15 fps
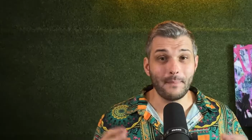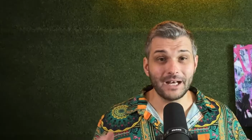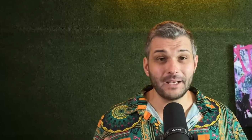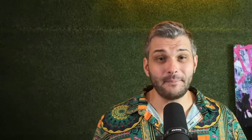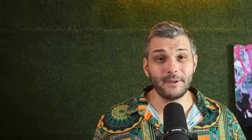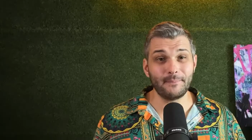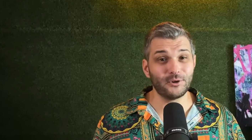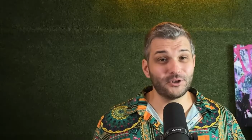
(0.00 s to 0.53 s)
Many
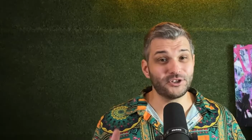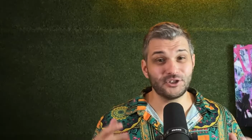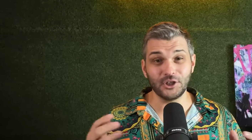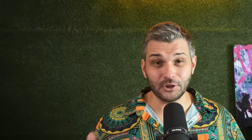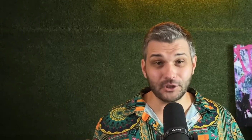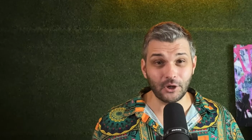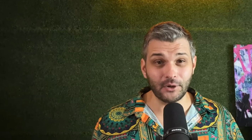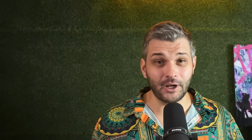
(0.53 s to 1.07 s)
people still
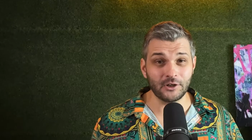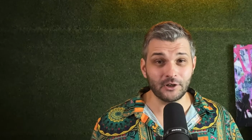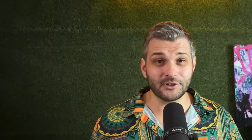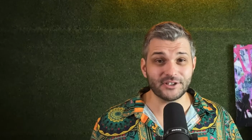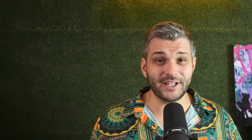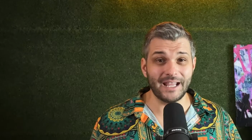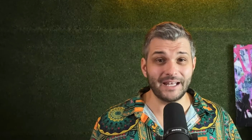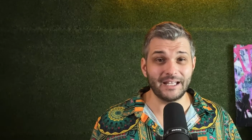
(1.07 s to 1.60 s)
don't
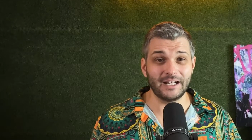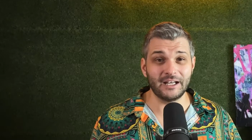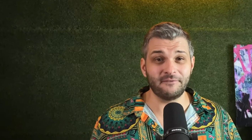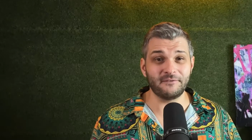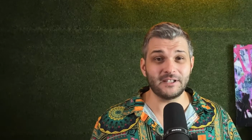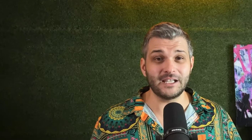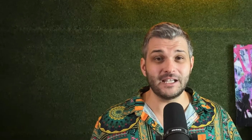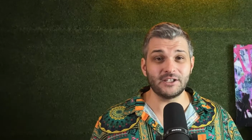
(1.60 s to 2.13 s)
understand
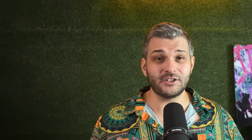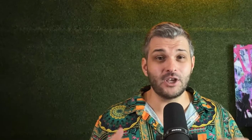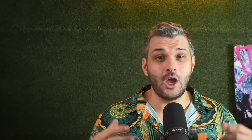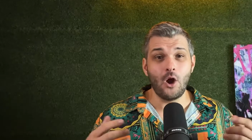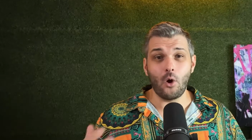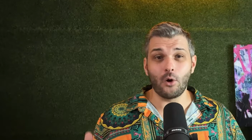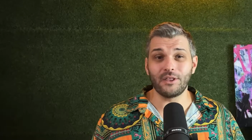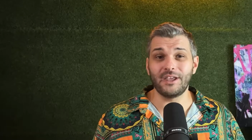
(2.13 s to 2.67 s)

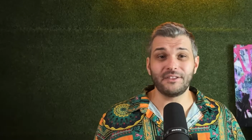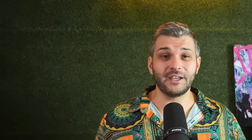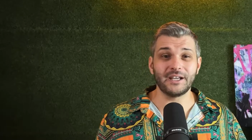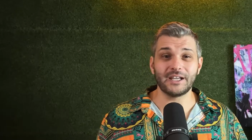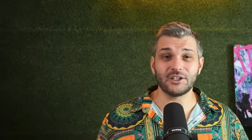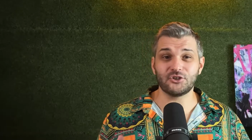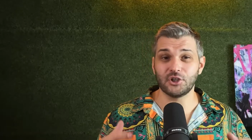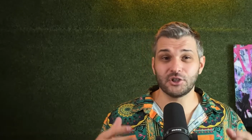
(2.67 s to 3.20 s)
NFTs, or they think
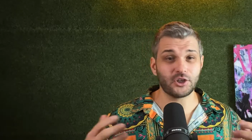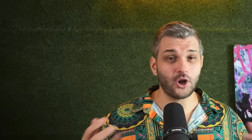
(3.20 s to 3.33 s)
it's just